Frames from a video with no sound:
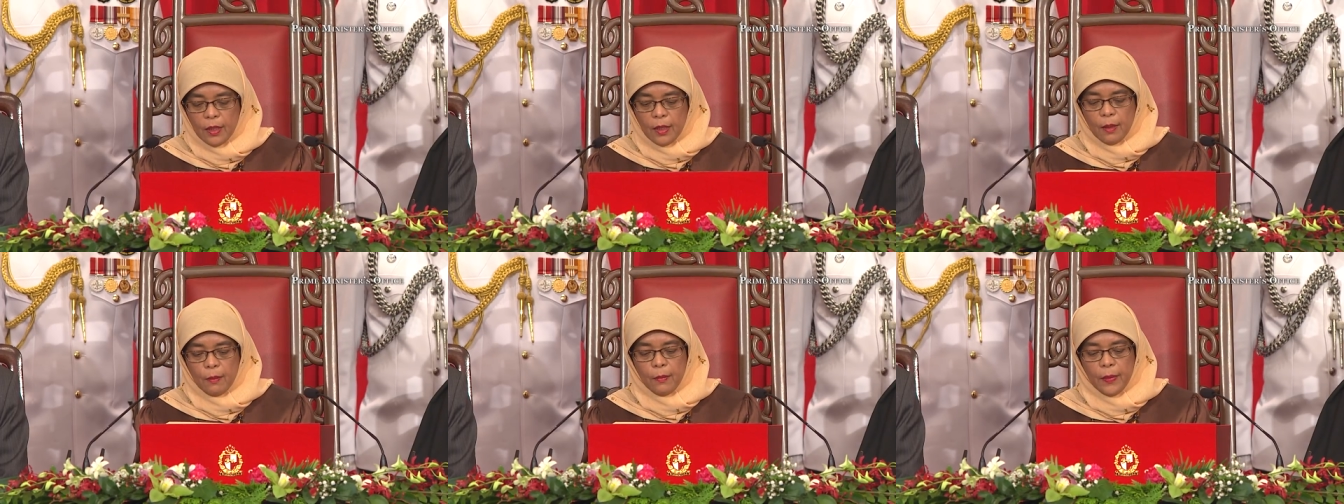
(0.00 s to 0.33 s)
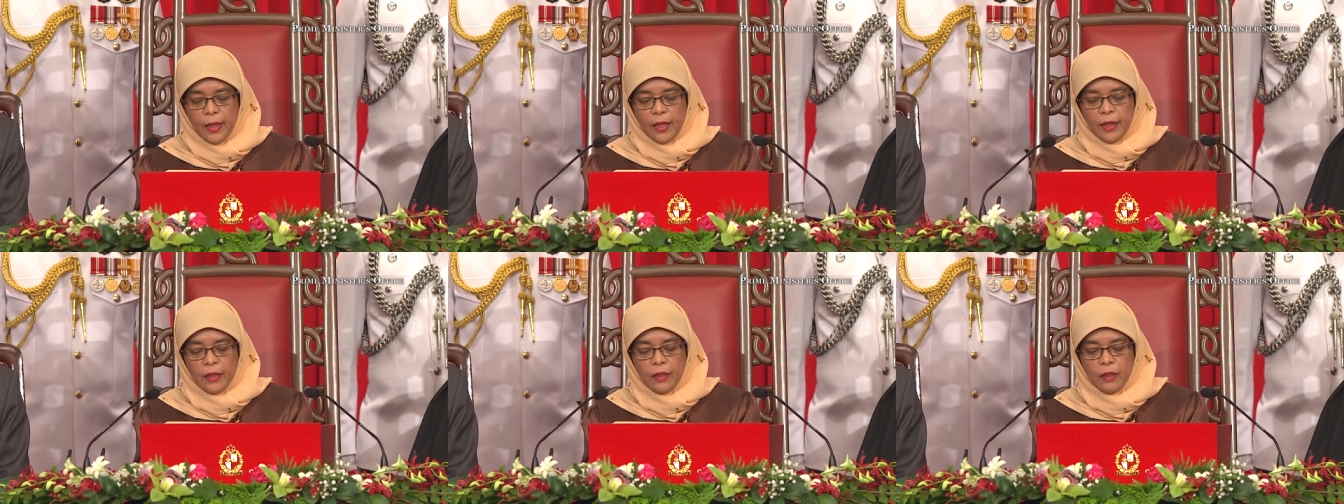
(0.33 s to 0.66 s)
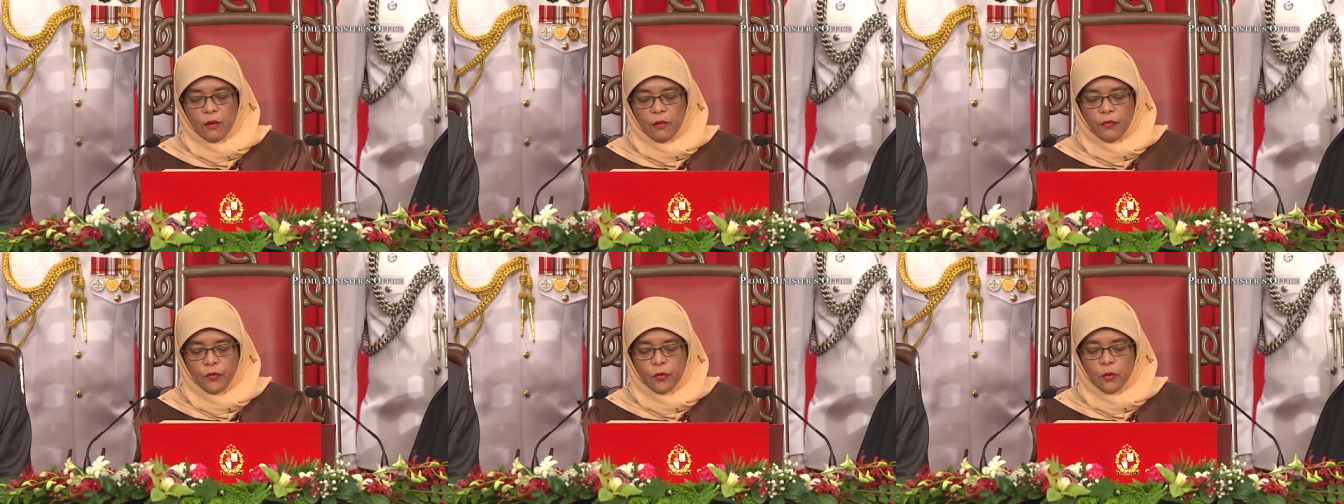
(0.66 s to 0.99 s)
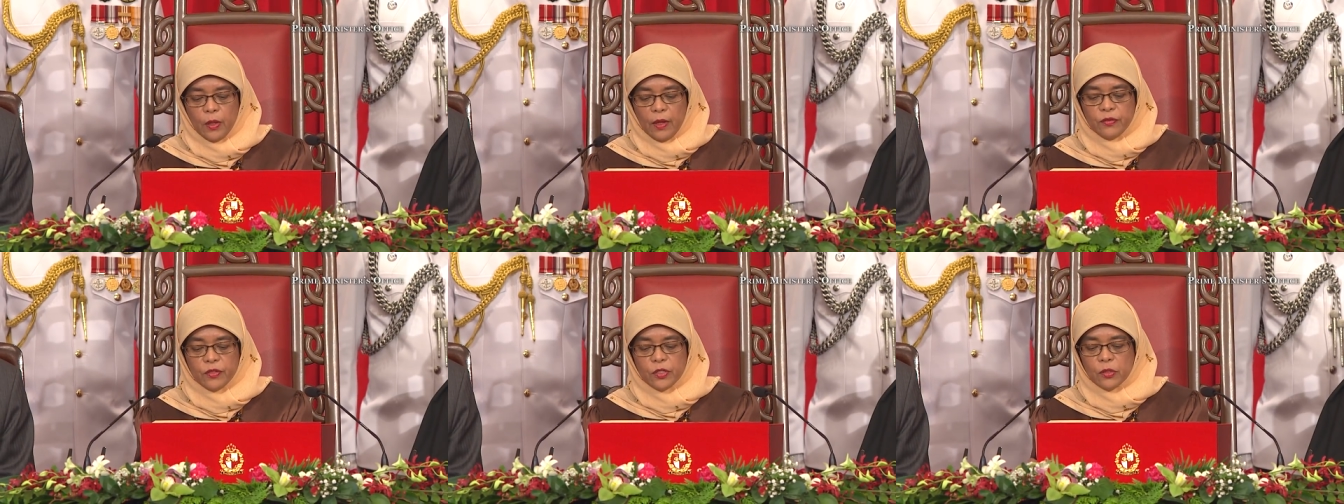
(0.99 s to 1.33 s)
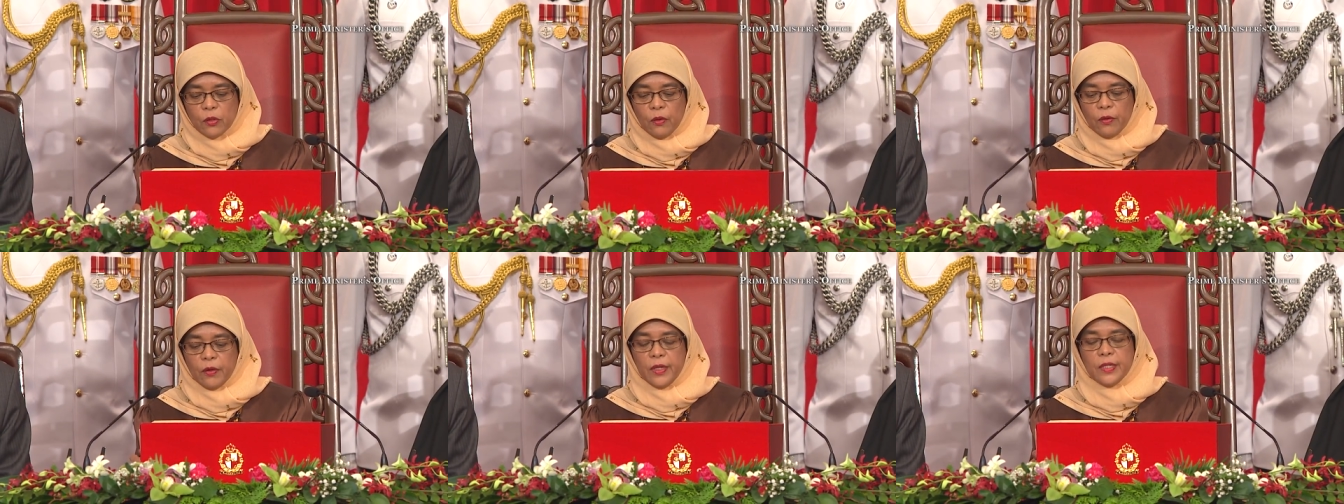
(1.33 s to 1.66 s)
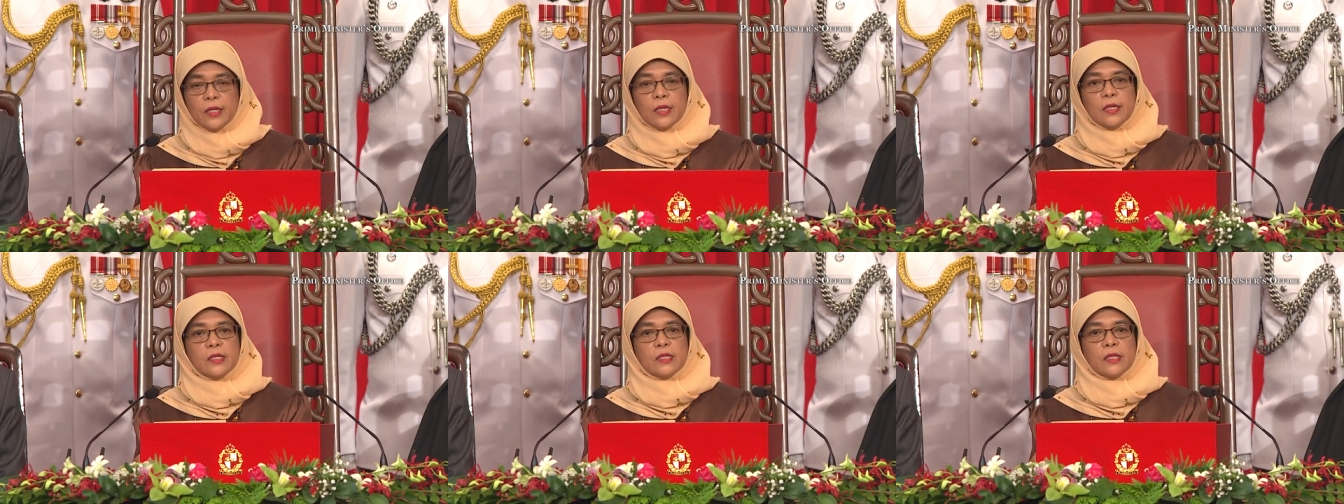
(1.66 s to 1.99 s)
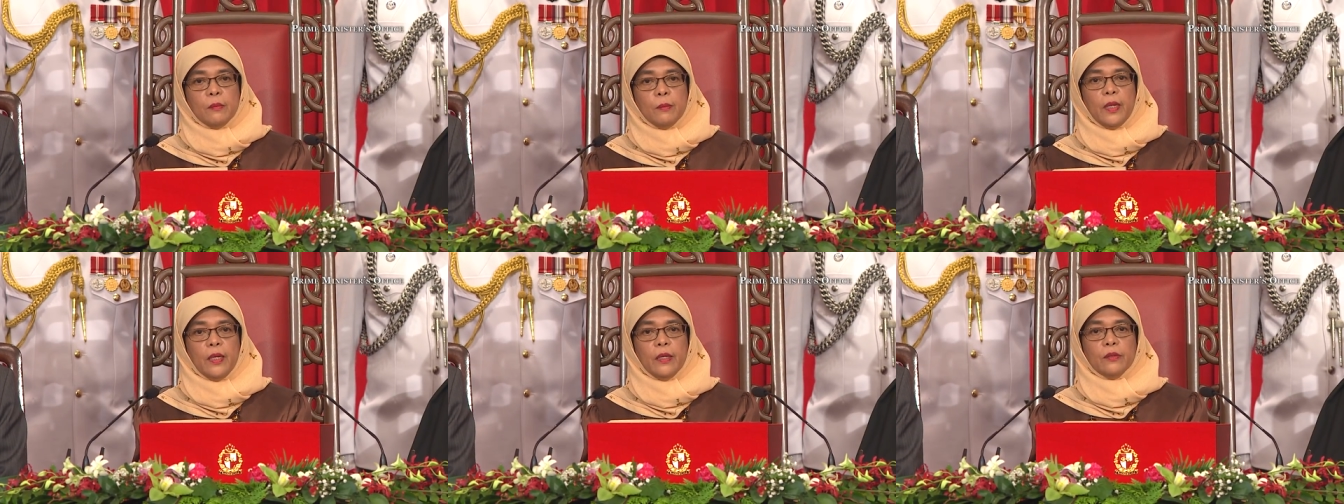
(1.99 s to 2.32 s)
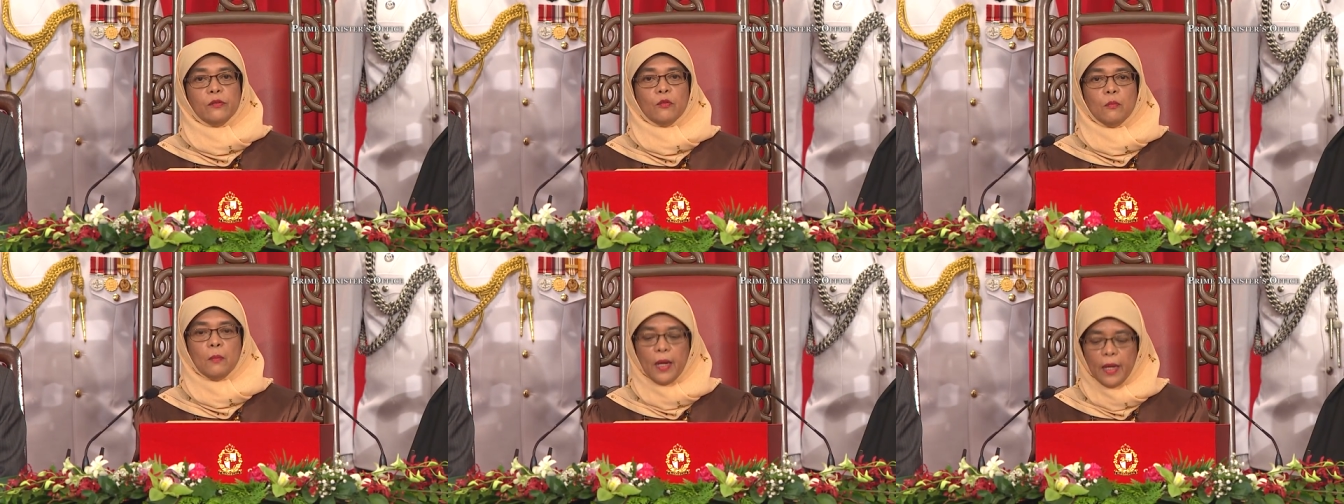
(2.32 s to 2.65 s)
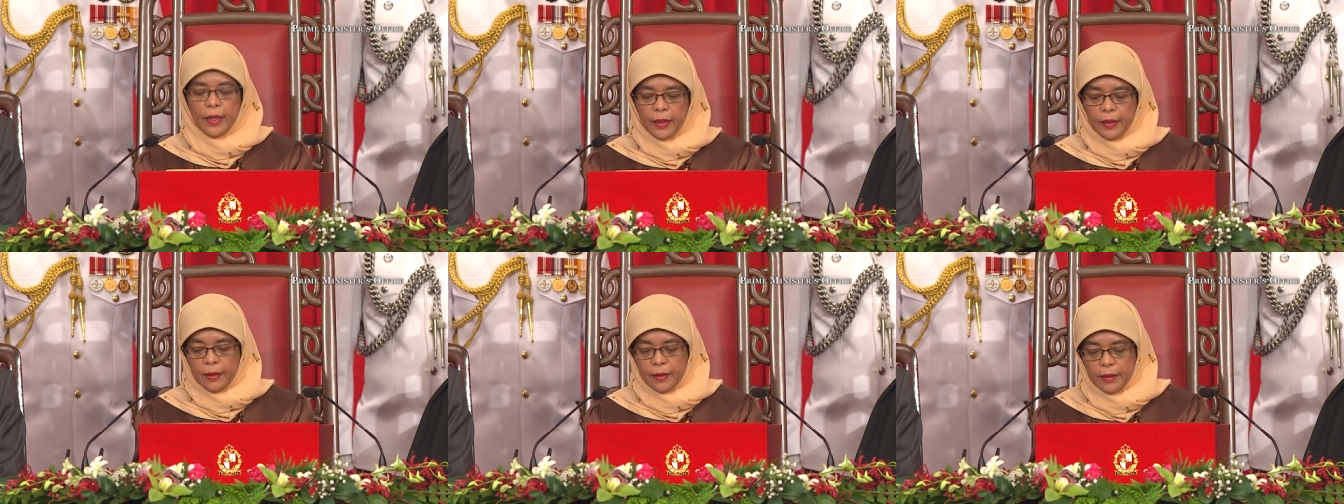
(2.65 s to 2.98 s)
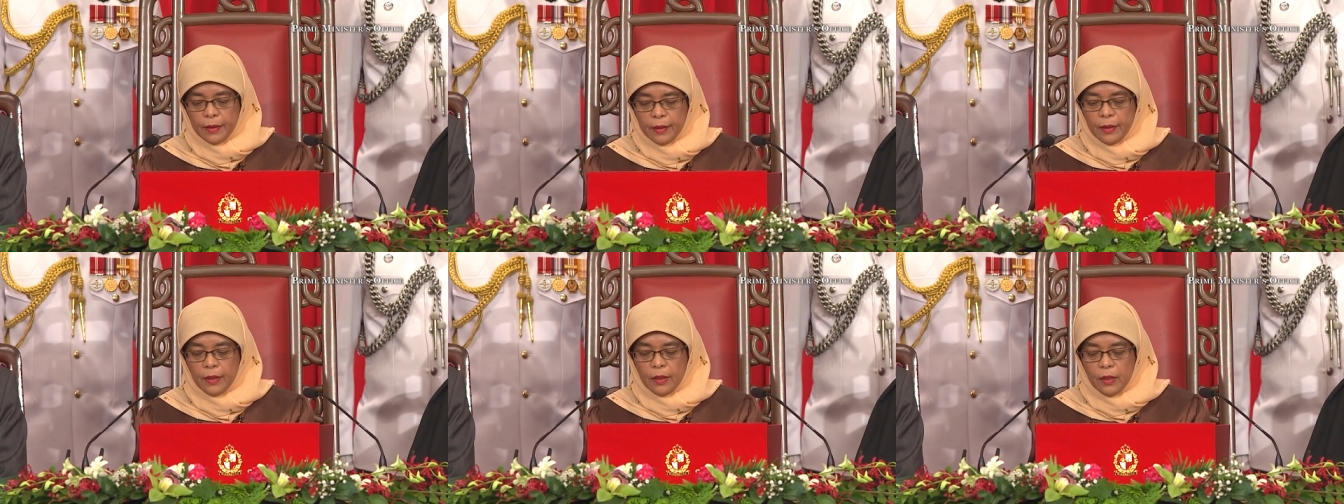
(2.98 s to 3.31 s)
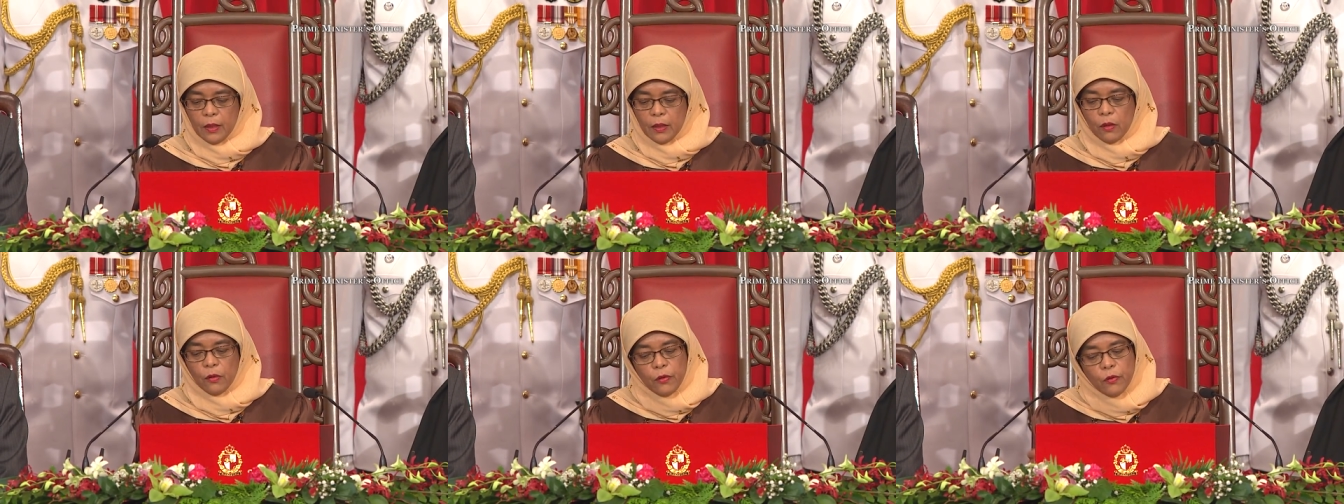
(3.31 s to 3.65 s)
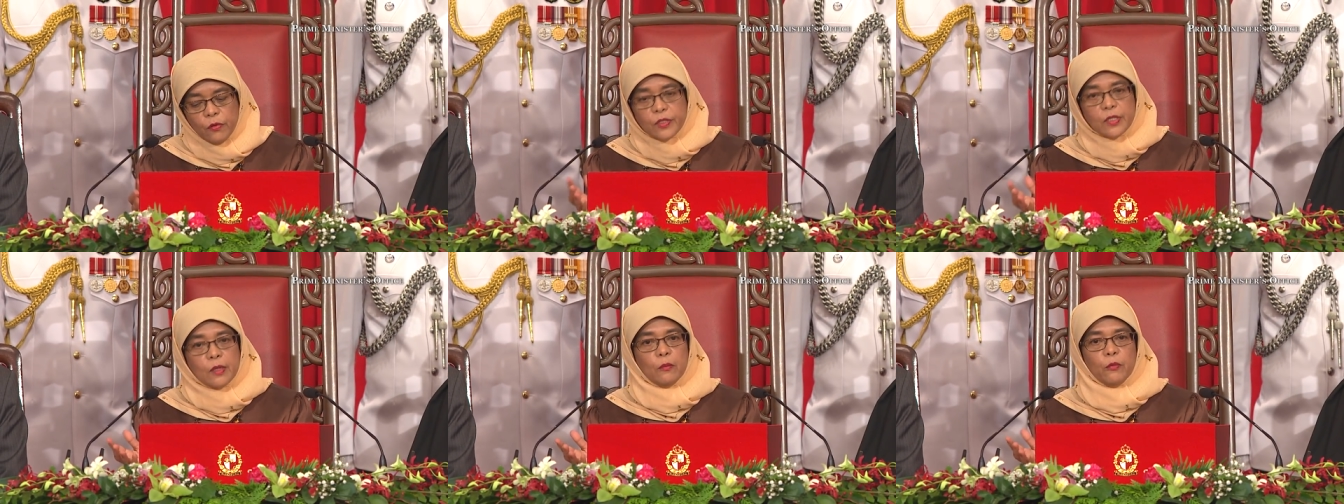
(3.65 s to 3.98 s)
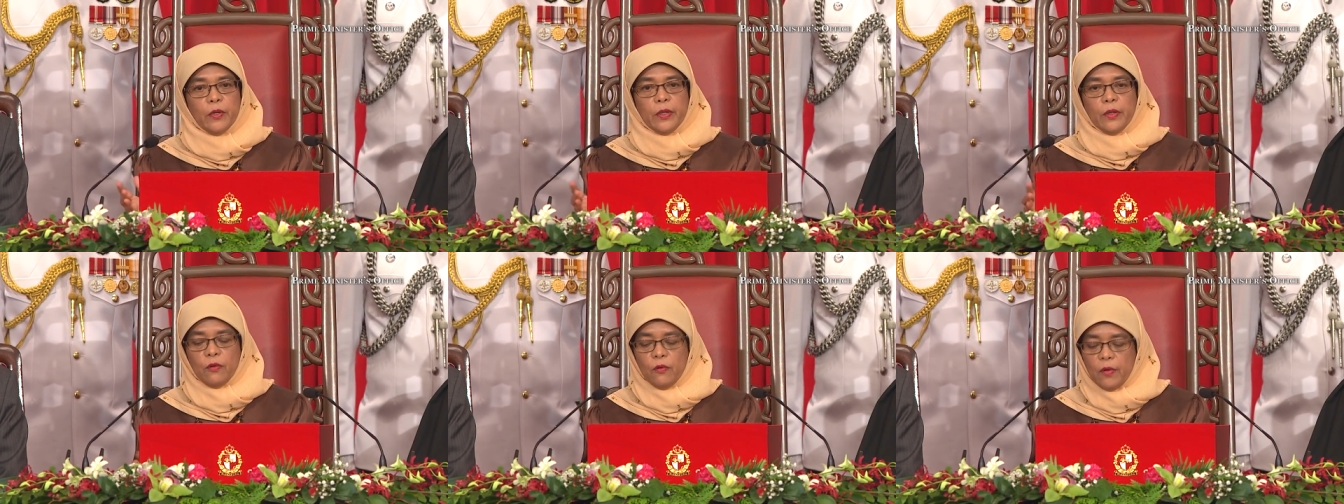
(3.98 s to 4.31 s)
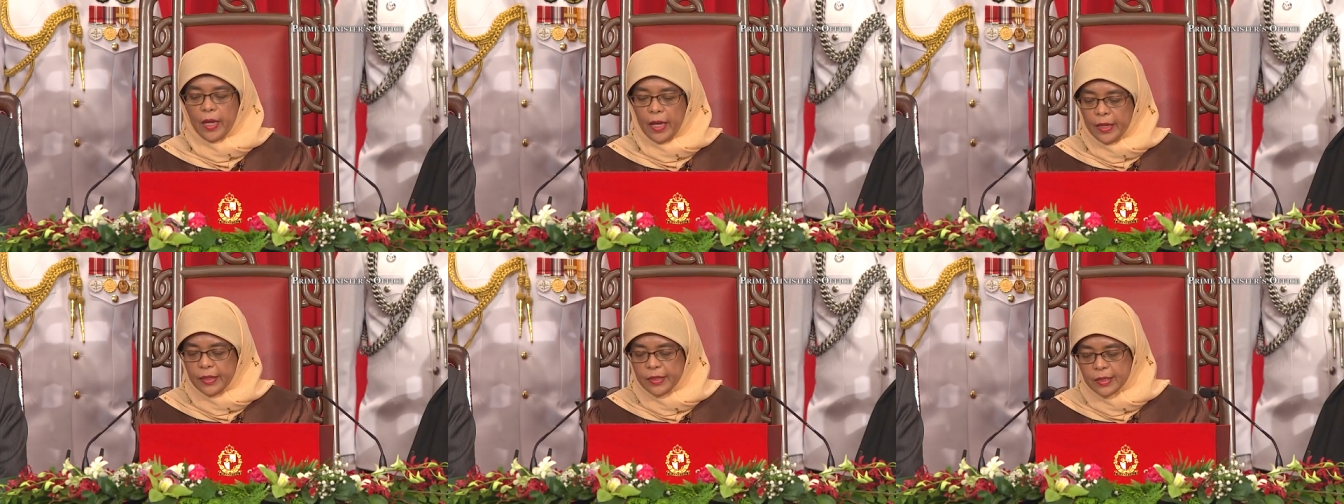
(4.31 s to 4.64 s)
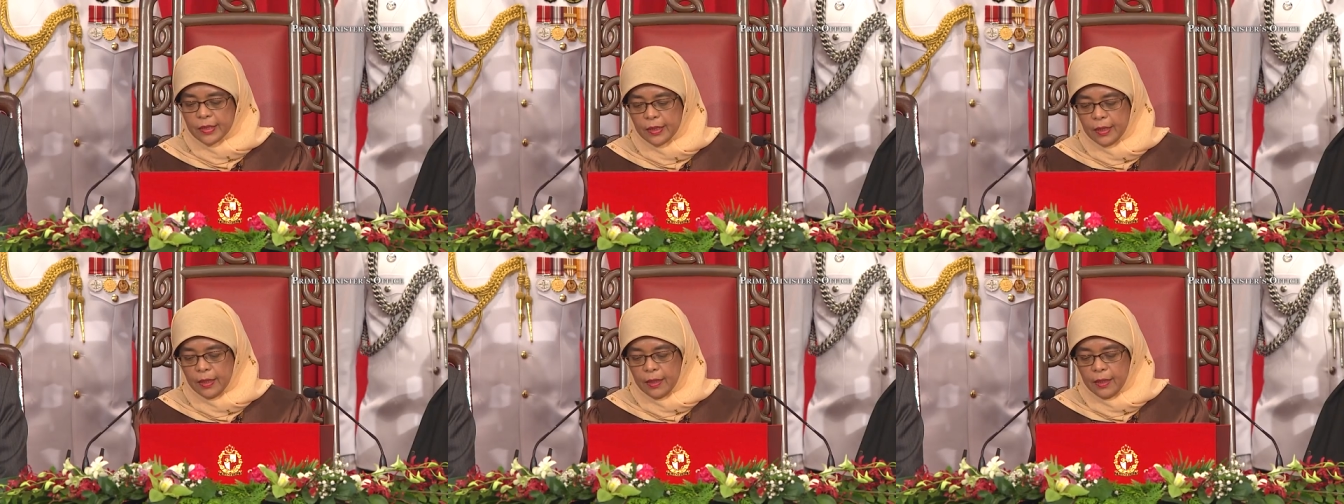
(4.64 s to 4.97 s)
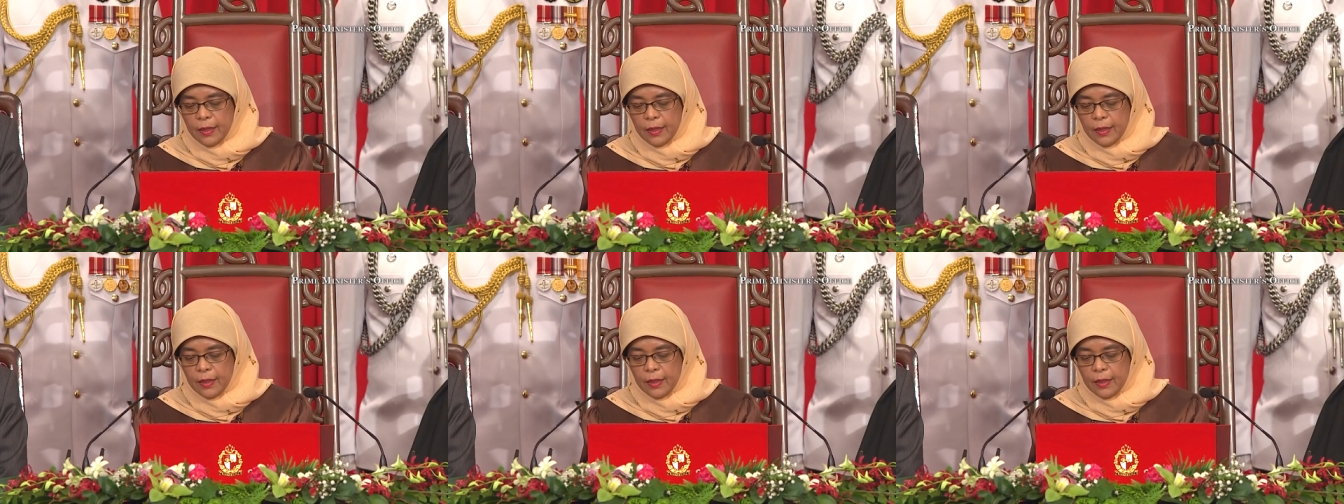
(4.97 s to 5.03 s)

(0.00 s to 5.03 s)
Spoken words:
Many of you have stories similar to mine, or know someone who has.